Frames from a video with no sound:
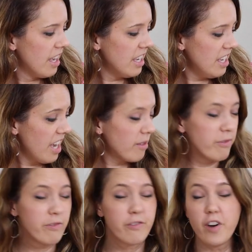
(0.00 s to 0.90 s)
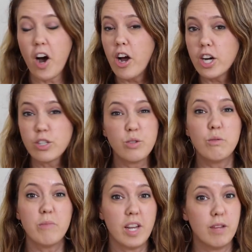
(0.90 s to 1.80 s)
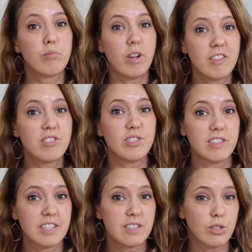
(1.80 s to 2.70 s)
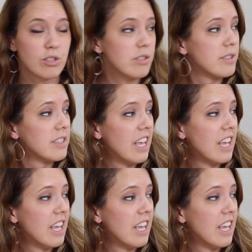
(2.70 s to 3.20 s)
He had far too many brothers and sisters,